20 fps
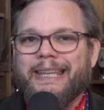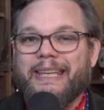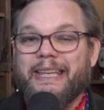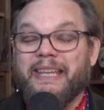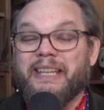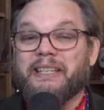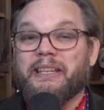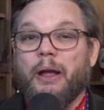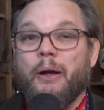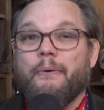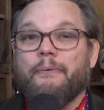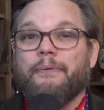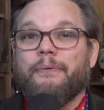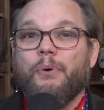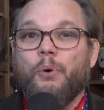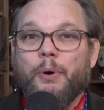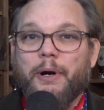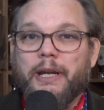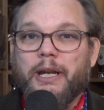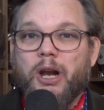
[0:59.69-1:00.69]

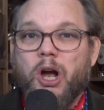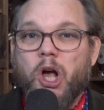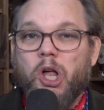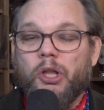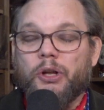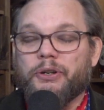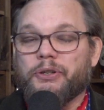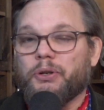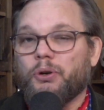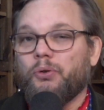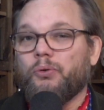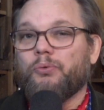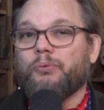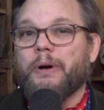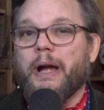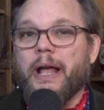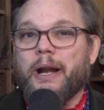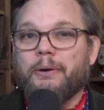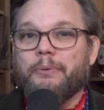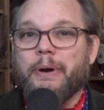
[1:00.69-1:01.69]
$40 or
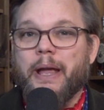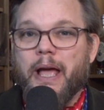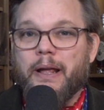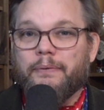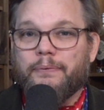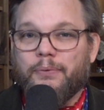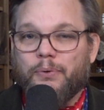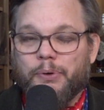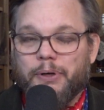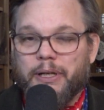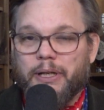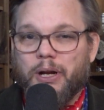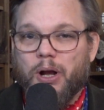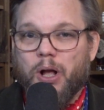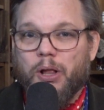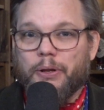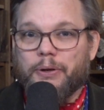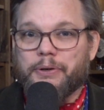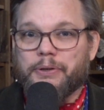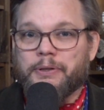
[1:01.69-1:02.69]
right around
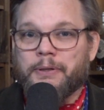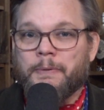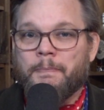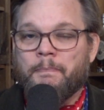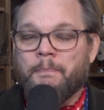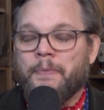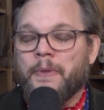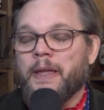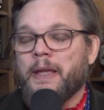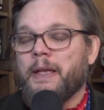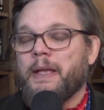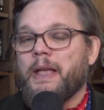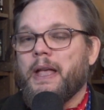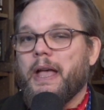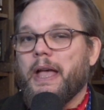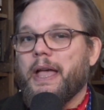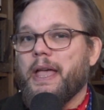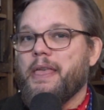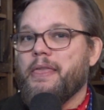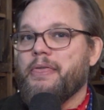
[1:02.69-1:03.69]
$40.
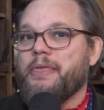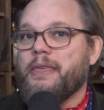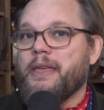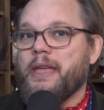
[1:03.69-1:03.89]
And